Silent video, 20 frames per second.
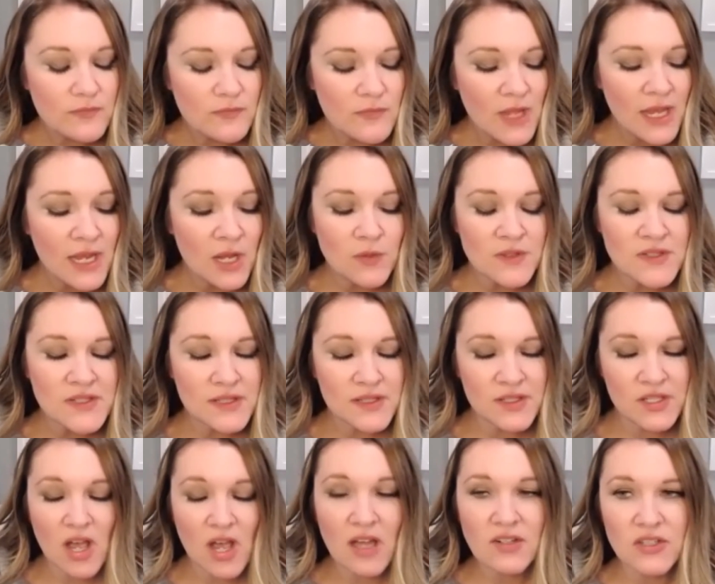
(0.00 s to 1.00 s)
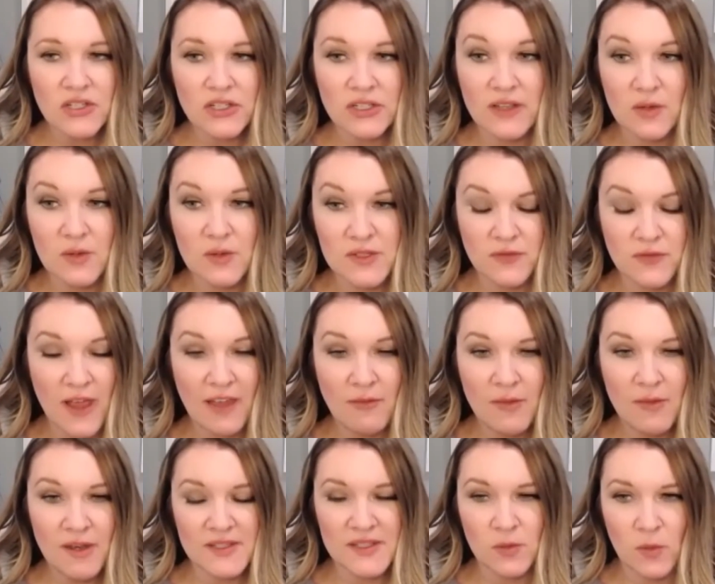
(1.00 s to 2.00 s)
And it was this doctor that was 5
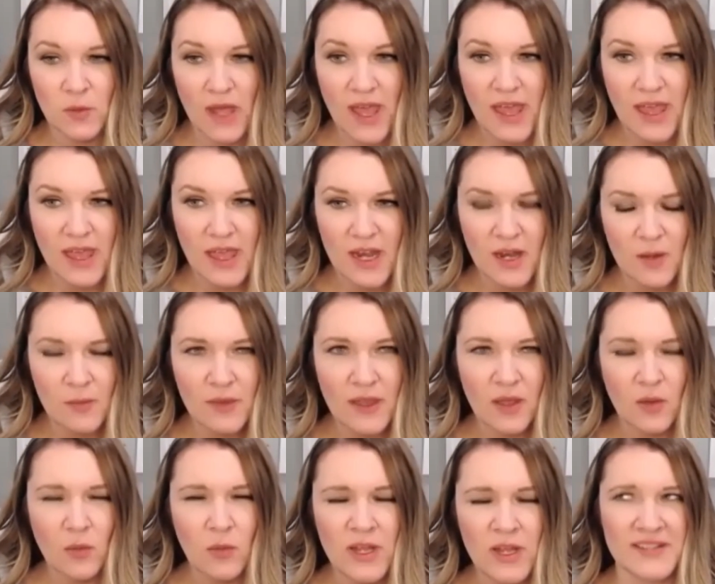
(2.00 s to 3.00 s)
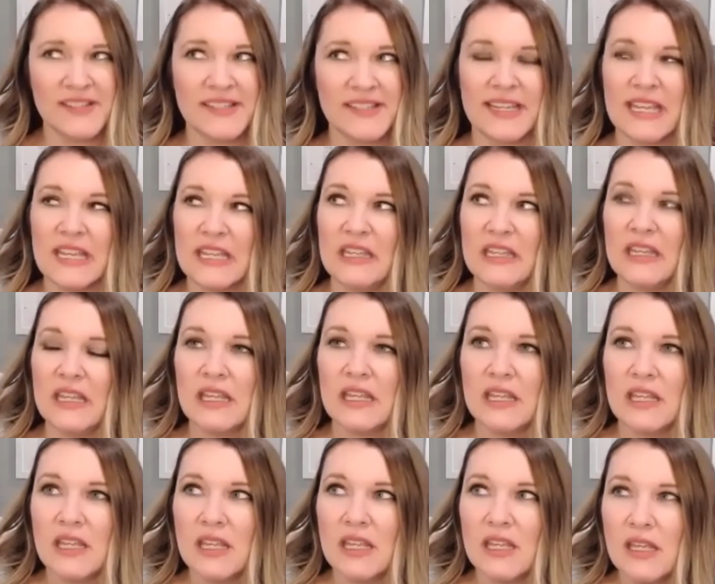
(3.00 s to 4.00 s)
minutes away. And I'm like, wait a second.
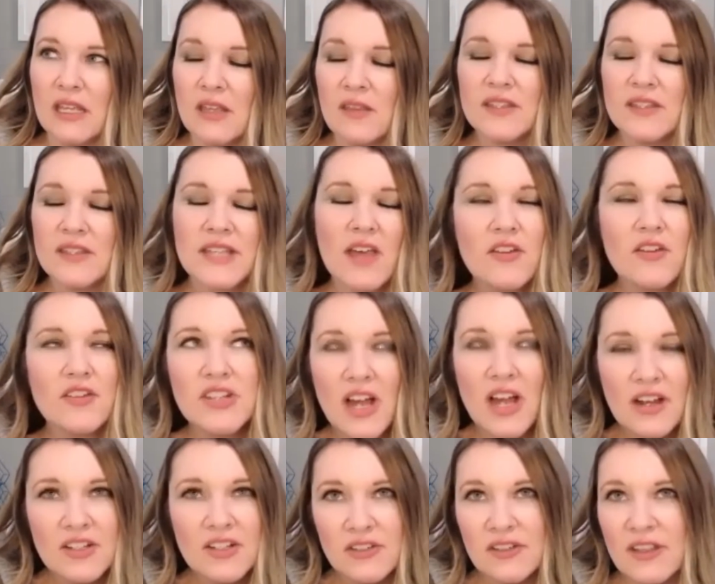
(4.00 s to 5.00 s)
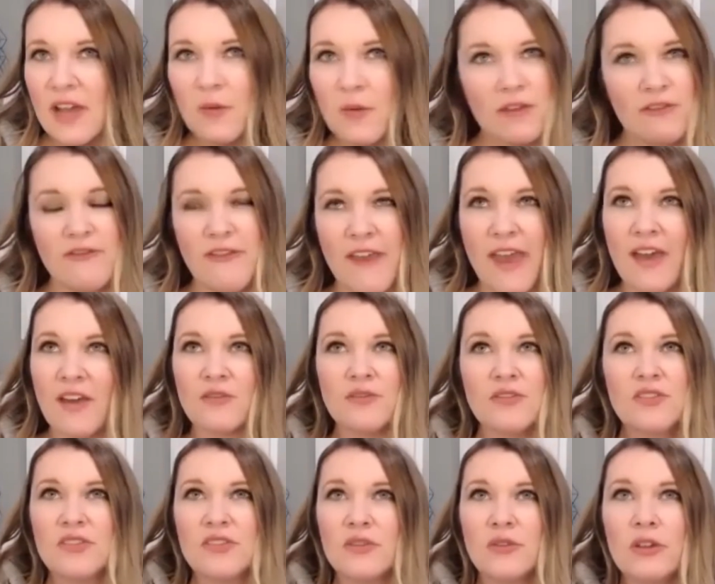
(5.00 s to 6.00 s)
This other doctor that we
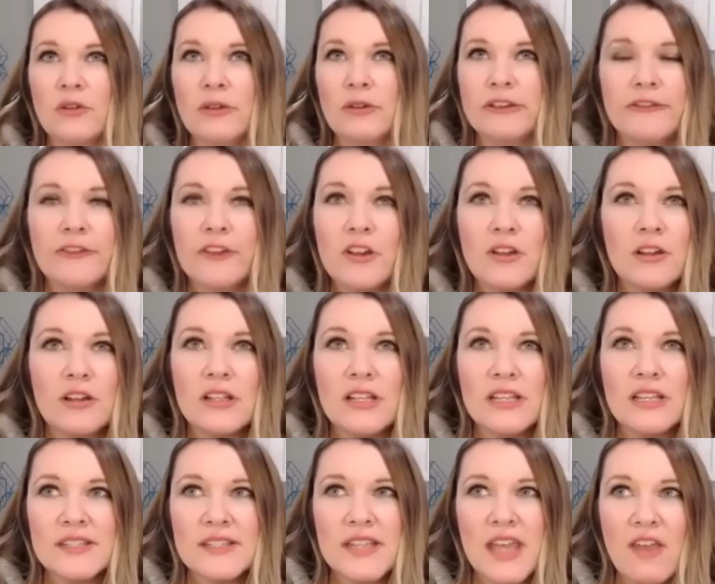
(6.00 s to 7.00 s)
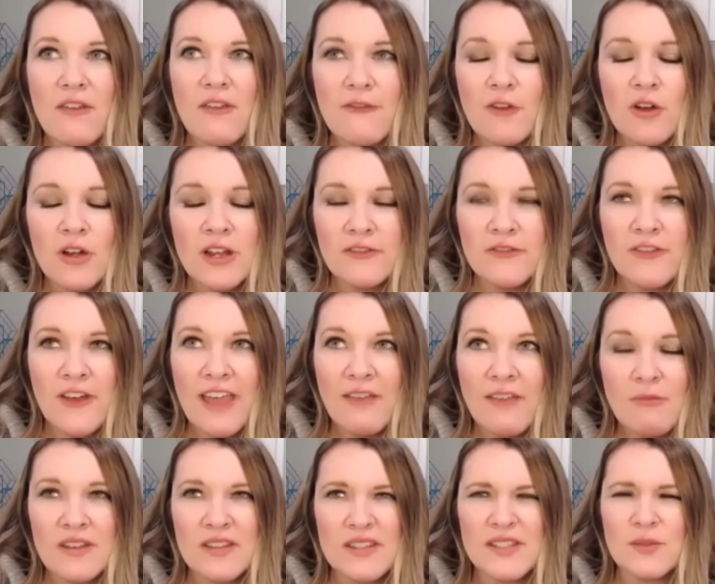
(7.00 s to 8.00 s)
found through a referral is like 45
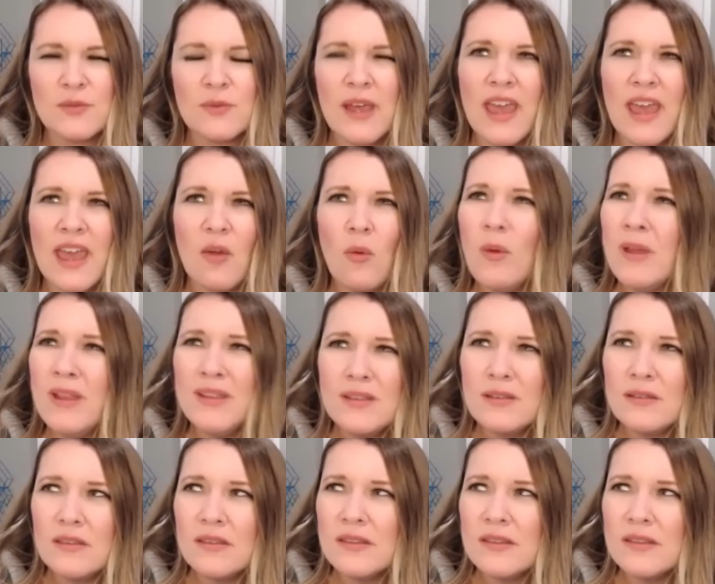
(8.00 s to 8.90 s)
minutes away. When